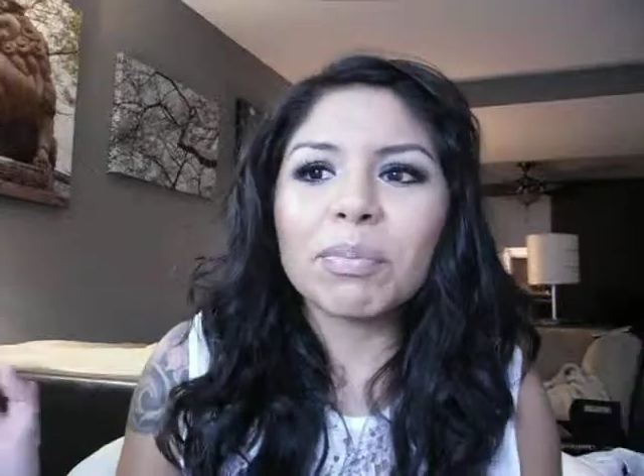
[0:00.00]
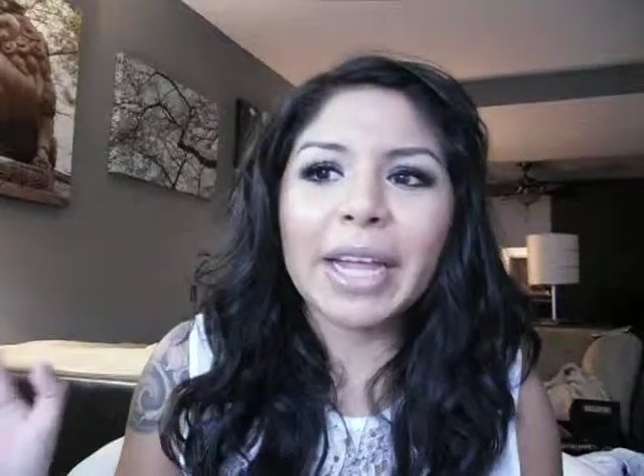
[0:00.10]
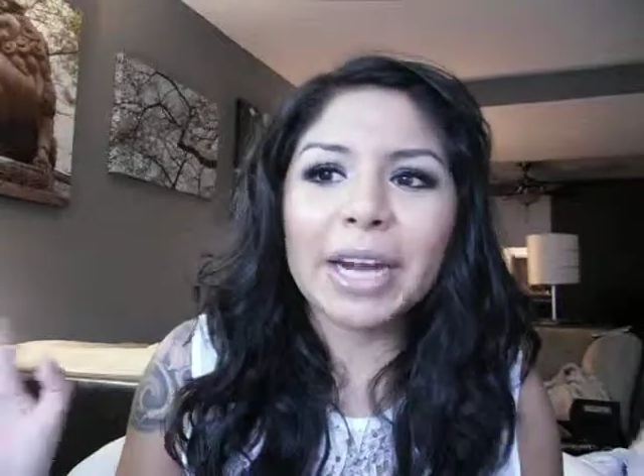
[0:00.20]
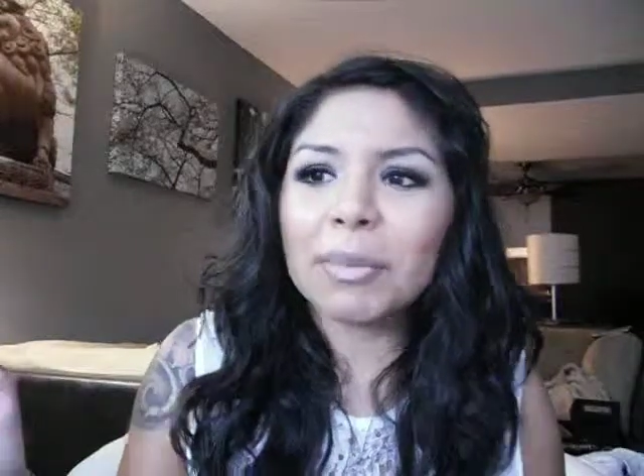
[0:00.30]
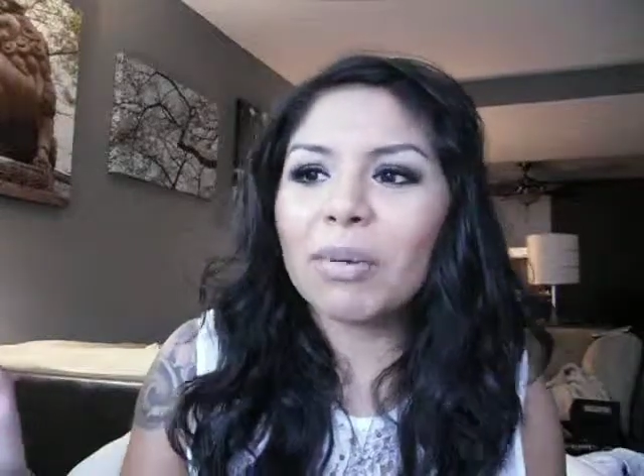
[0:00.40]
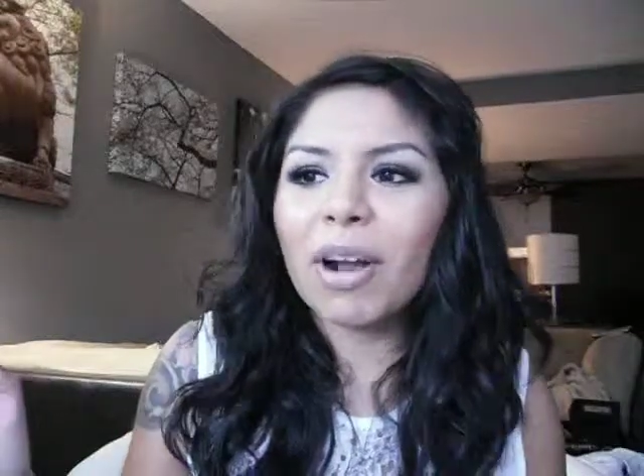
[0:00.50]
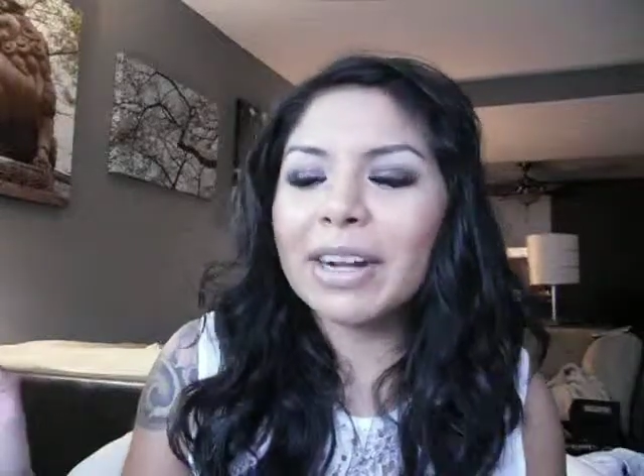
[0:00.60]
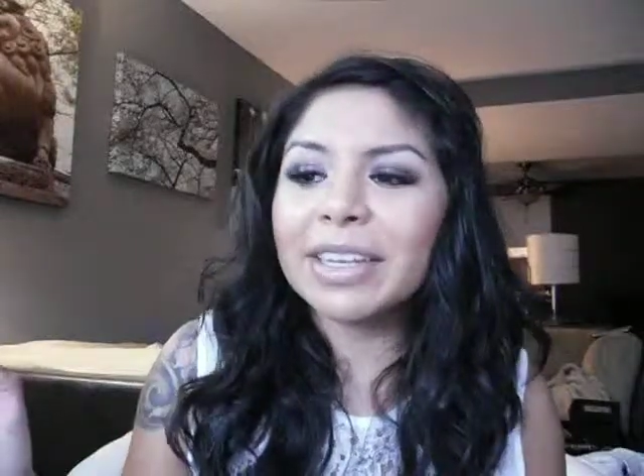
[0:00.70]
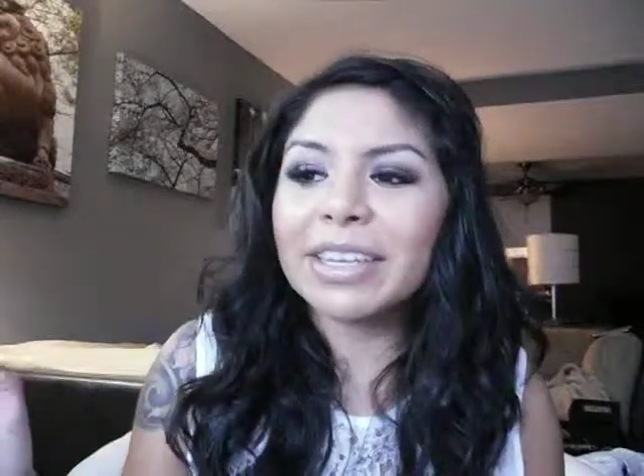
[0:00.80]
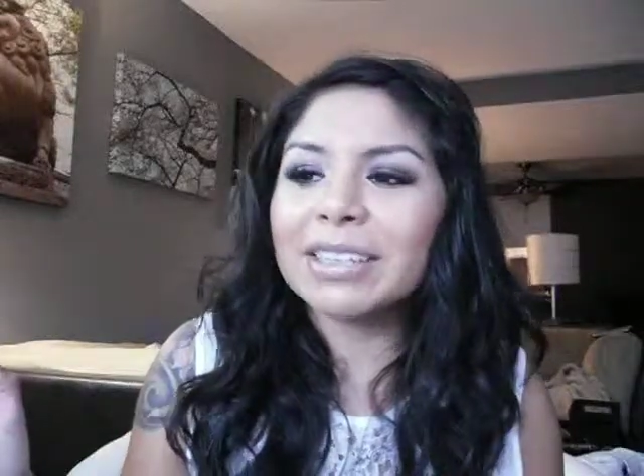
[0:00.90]
hair
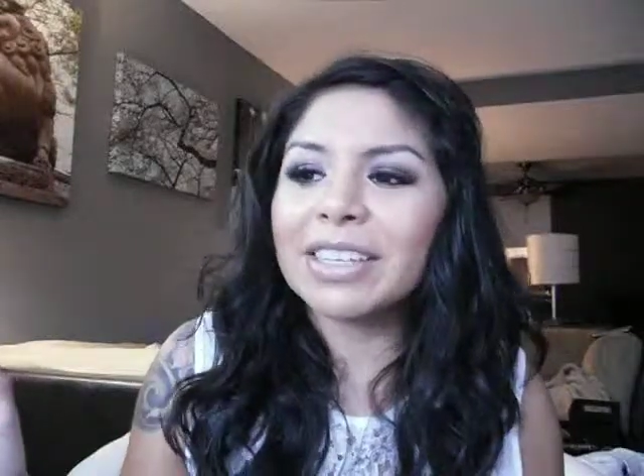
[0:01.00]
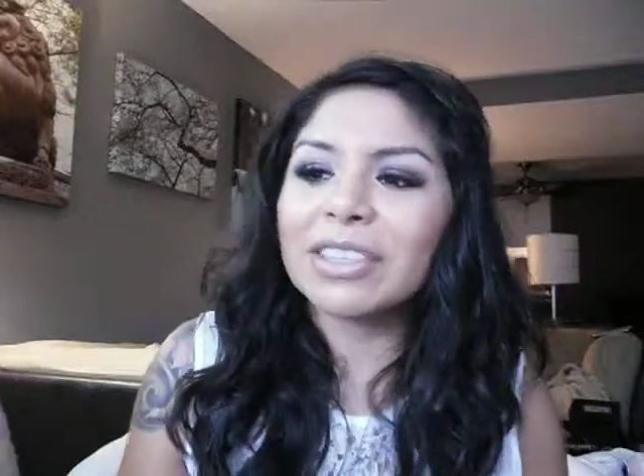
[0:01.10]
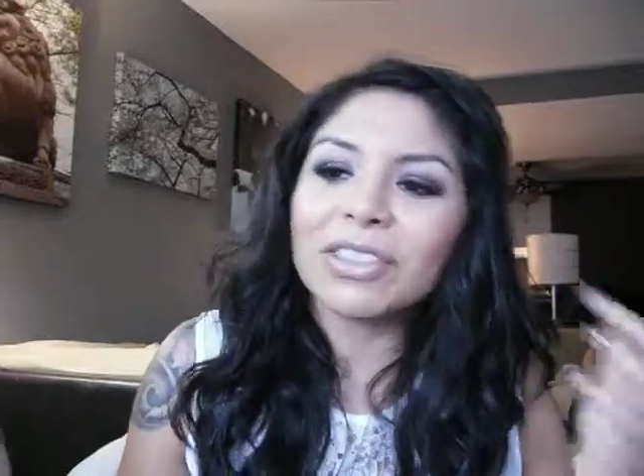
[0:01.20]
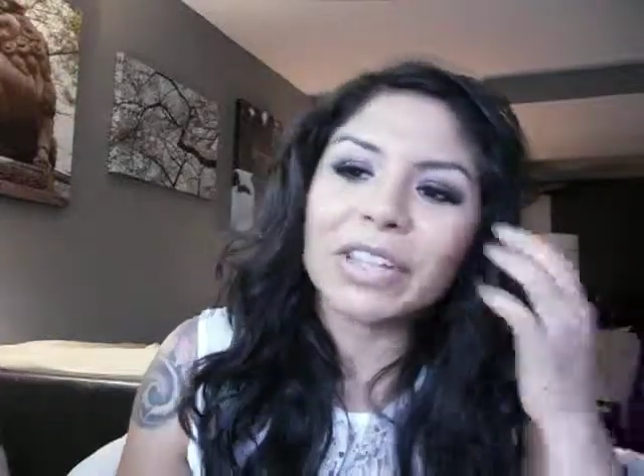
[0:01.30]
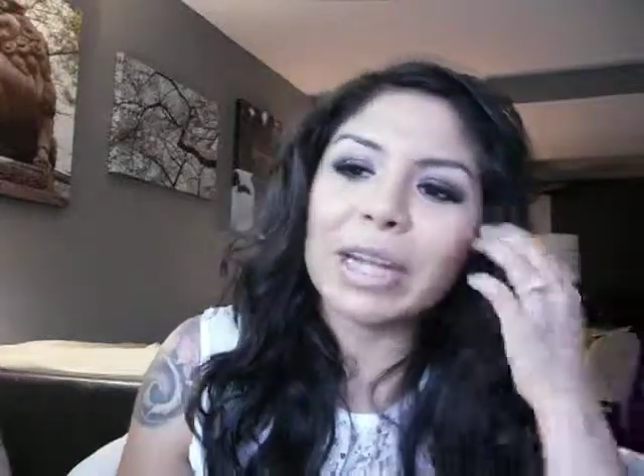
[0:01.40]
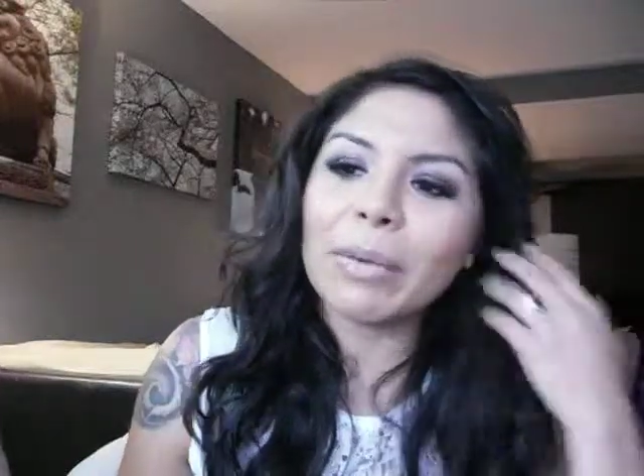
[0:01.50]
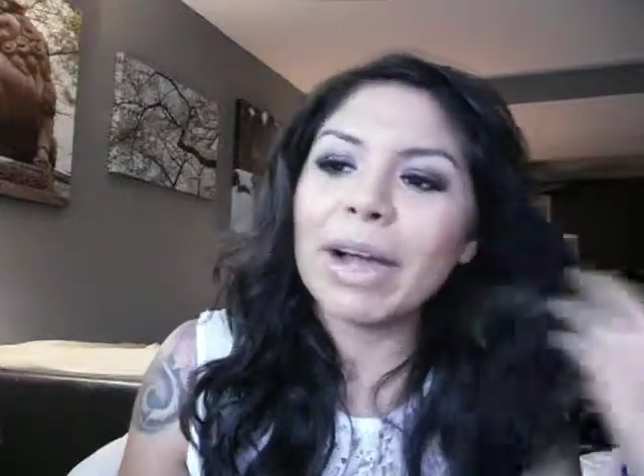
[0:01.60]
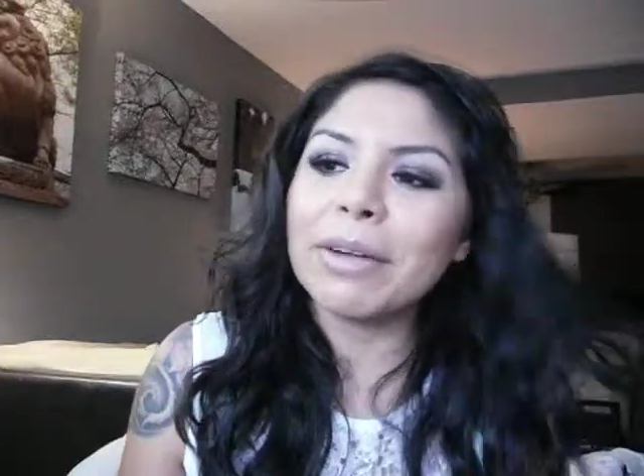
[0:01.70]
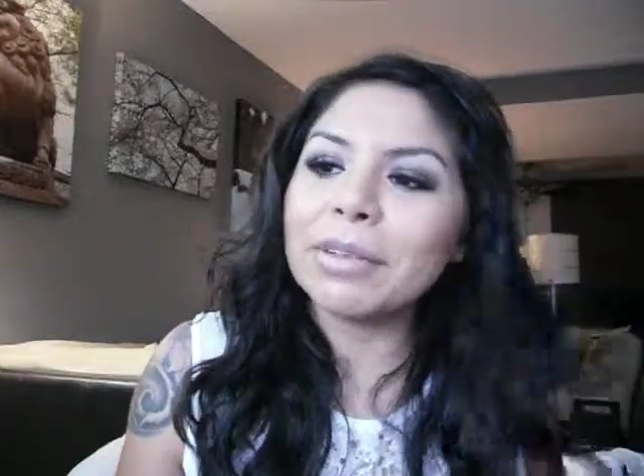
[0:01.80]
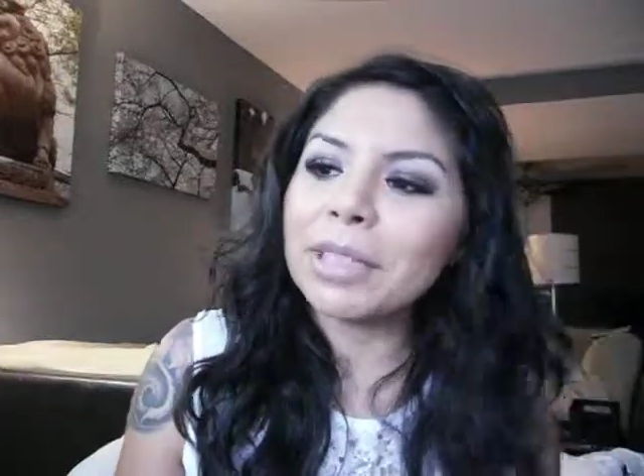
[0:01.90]
product and you're like, wow,
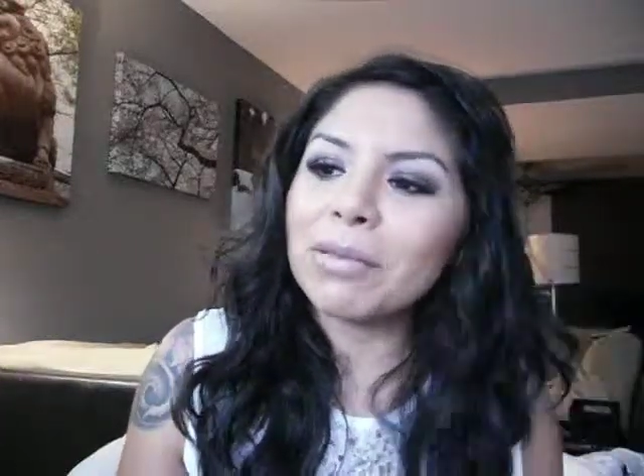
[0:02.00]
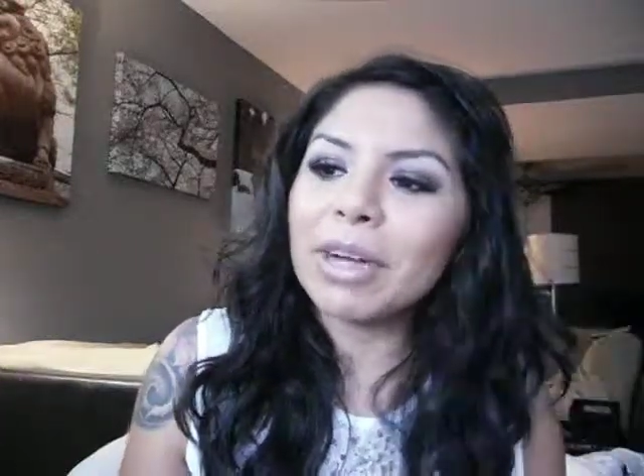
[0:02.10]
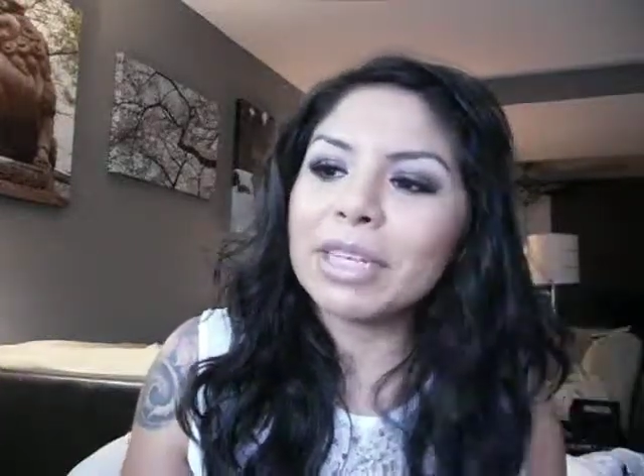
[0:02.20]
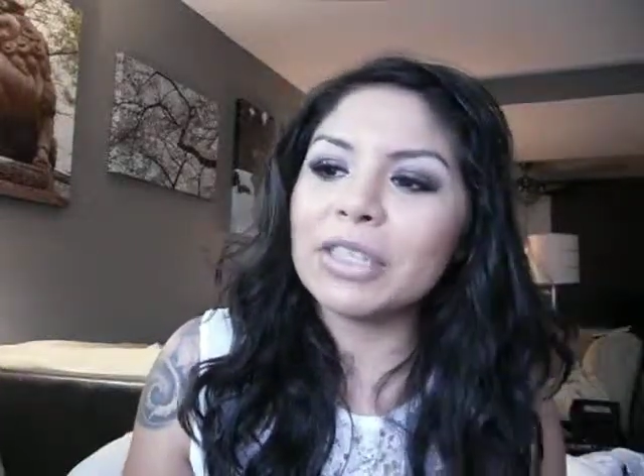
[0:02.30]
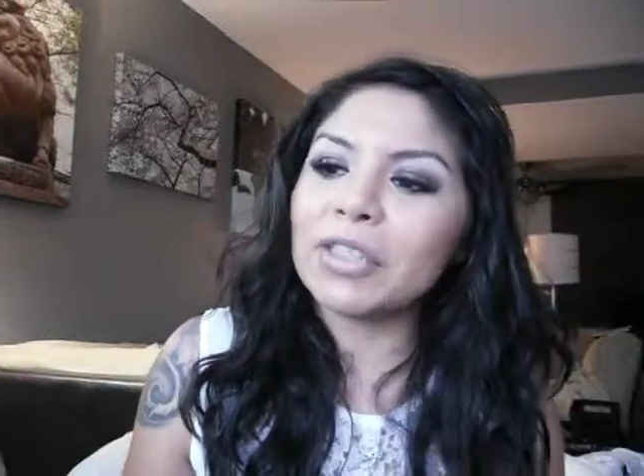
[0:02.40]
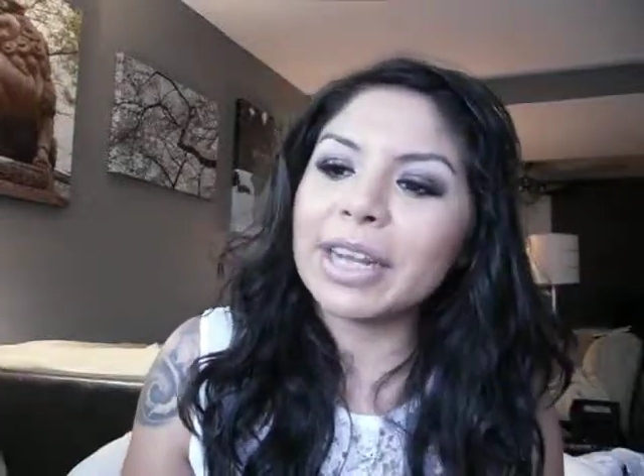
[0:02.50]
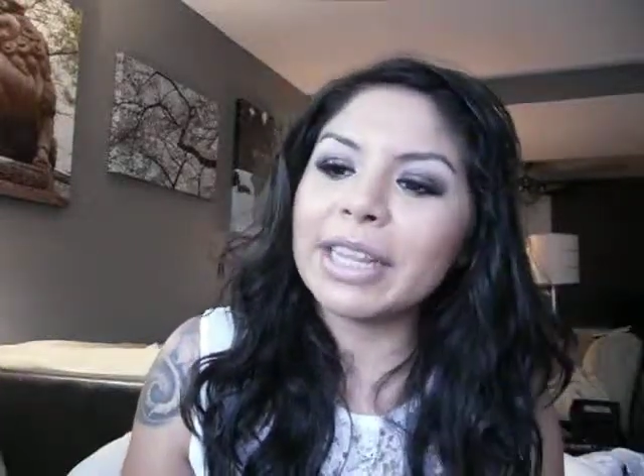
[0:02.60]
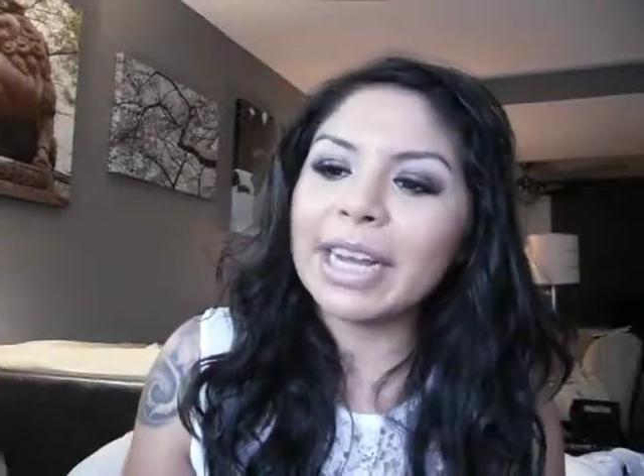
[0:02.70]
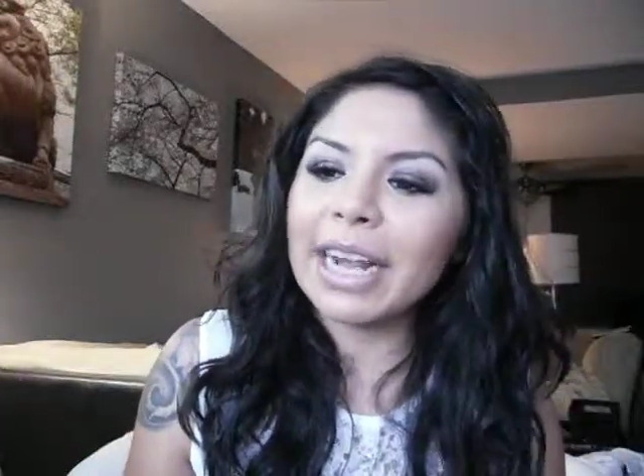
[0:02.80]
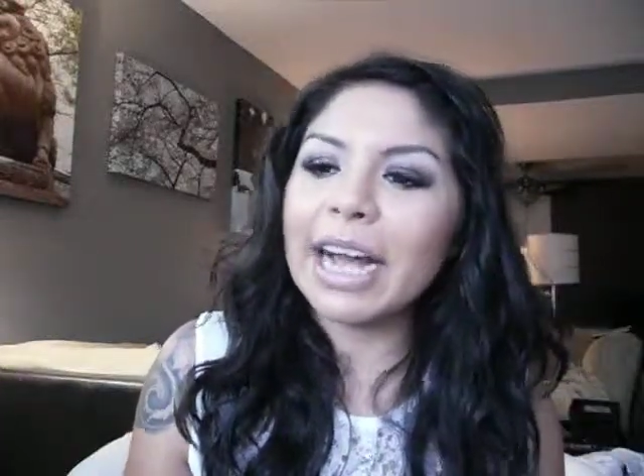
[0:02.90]
I really wanted to try
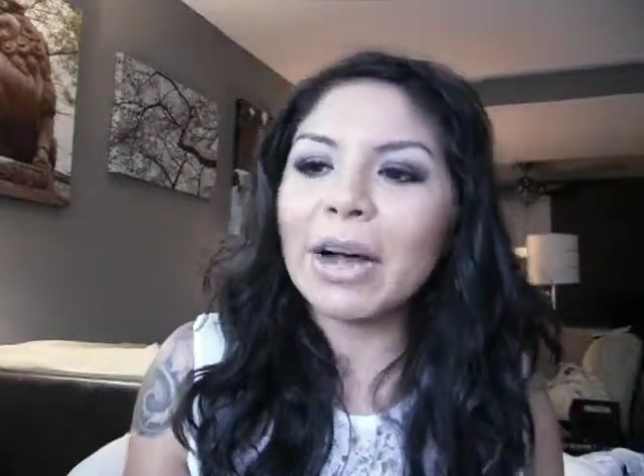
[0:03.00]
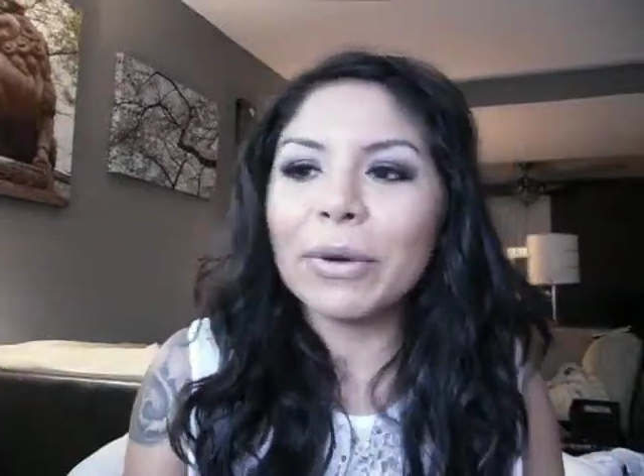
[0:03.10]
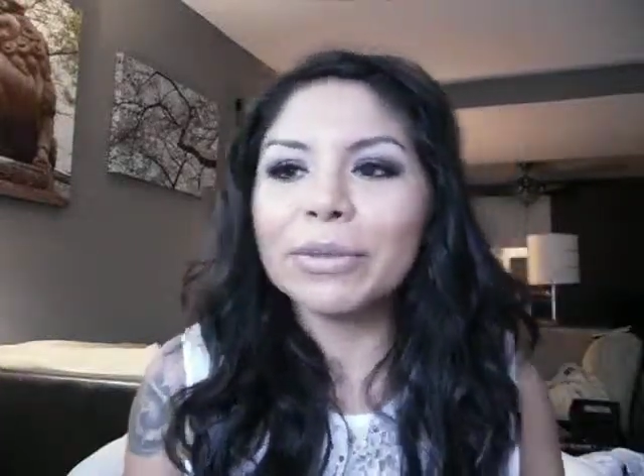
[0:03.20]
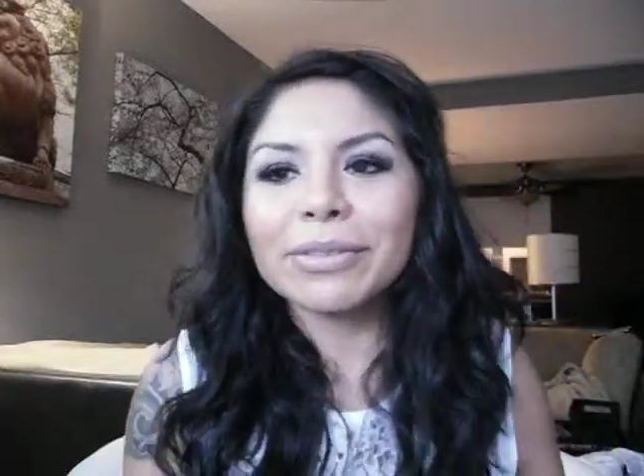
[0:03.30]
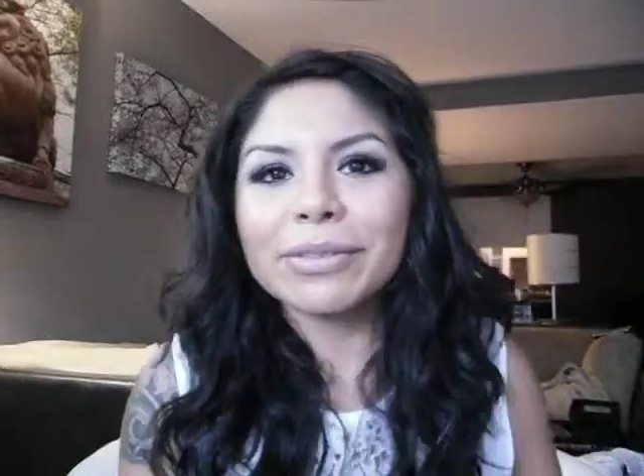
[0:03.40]
that out,